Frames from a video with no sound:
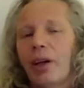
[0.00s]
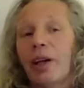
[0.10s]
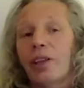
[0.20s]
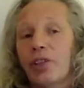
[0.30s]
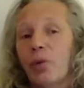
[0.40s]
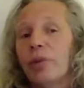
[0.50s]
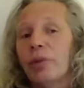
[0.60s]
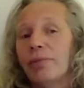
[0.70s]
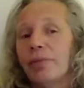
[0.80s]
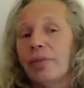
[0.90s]
And I told
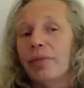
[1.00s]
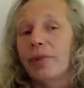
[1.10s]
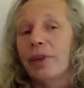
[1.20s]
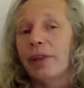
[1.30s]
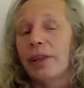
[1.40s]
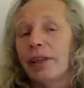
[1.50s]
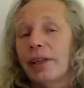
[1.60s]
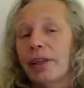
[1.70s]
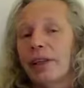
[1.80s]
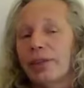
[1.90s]
him.
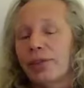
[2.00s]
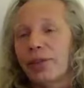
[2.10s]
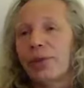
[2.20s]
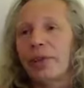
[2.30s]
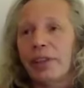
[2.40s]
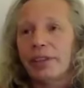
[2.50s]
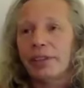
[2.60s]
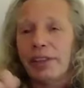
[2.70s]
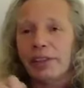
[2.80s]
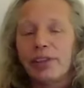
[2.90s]
So
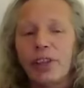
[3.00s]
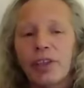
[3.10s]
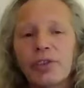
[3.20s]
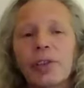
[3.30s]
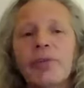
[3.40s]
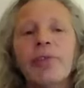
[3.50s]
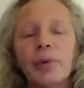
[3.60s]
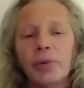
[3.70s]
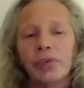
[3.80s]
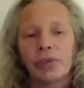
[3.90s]
it does
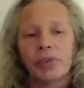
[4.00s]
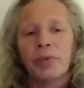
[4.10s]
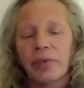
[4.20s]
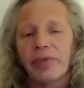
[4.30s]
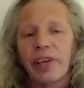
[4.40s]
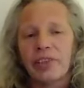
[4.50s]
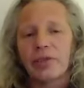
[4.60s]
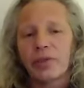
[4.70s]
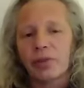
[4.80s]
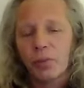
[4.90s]
influence the
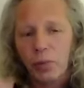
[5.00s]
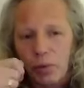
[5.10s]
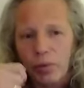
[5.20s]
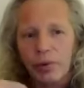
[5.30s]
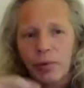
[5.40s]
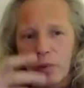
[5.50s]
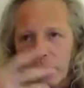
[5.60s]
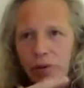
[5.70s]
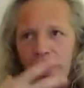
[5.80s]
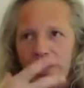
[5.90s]
professionals. When
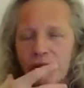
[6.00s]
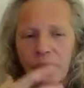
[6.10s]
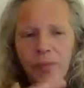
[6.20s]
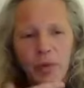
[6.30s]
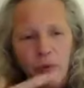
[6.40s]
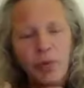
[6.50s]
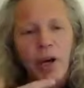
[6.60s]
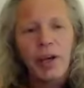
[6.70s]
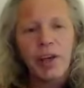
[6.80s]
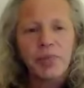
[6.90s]
you get somebody with
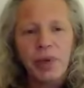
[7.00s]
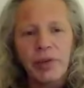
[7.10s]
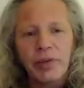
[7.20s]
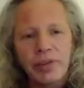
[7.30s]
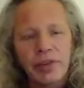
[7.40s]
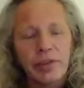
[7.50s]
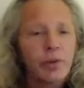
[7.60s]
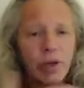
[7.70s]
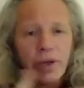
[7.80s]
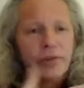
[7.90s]
my experiences
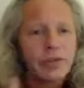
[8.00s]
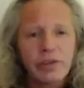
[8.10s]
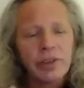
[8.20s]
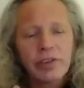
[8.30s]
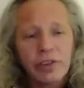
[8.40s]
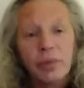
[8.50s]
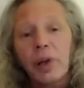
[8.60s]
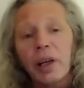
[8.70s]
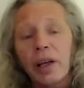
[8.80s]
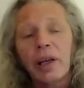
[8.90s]
or others
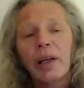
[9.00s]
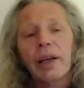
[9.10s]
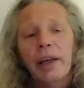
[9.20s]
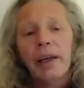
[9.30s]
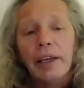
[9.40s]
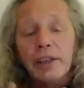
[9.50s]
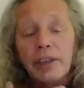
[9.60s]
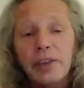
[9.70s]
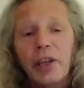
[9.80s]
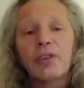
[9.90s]
similar, it
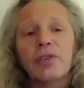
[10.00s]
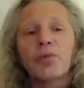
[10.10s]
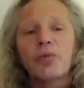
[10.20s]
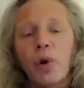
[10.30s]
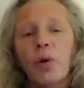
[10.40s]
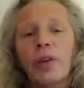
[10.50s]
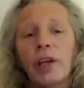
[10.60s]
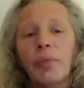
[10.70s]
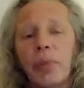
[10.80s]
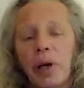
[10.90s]
does rock
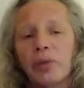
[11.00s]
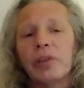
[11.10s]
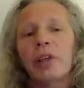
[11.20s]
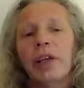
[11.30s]
their boat.